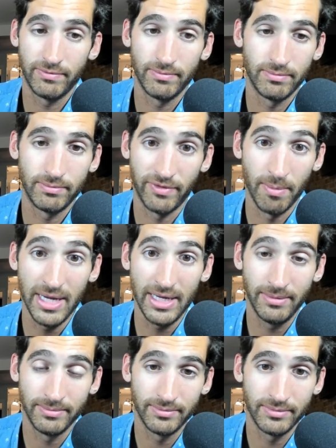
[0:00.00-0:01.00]
for
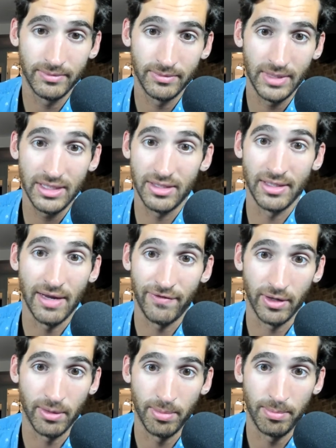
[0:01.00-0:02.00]
me, this is a day for
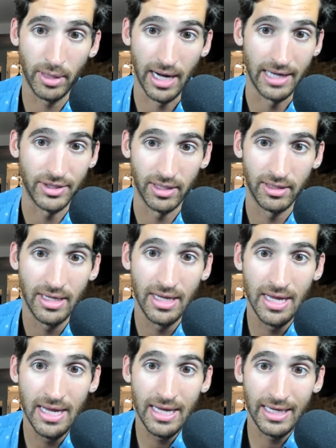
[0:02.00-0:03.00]
Pogacar.
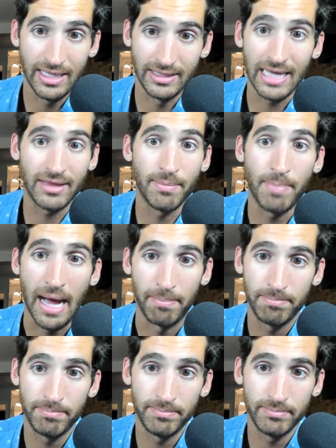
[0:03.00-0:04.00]
He's got the pop.
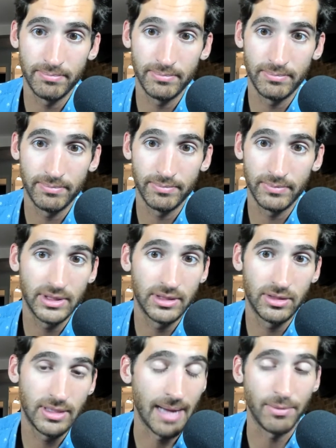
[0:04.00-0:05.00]

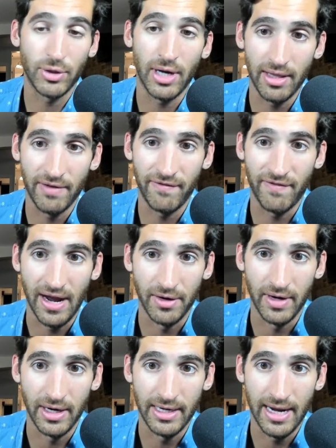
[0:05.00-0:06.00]
Time trial on fire
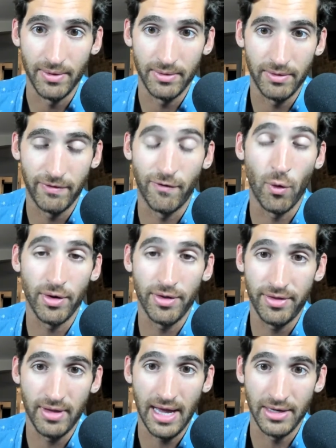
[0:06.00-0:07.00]
right now.
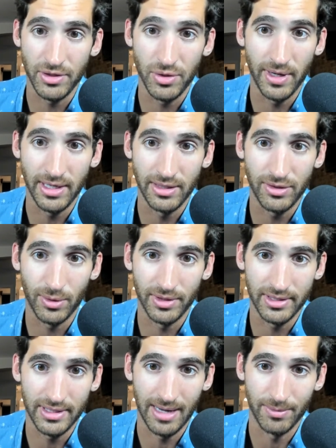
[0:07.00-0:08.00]
Fourth at UAE Tour in the
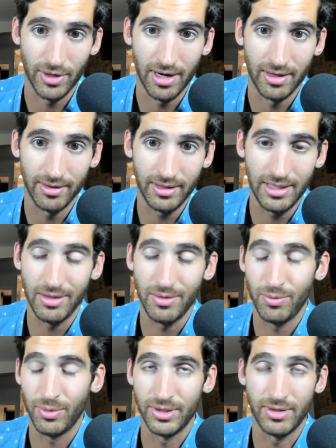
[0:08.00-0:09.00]
time trial. He
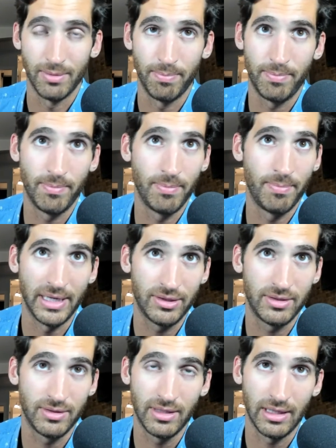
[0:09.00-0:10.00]
was the
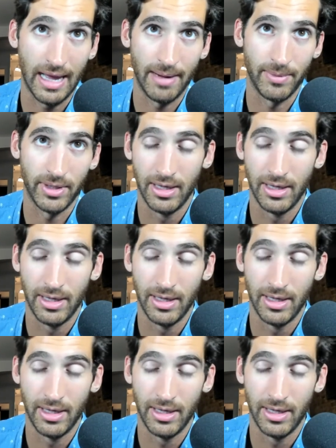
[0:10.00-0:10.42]
best climber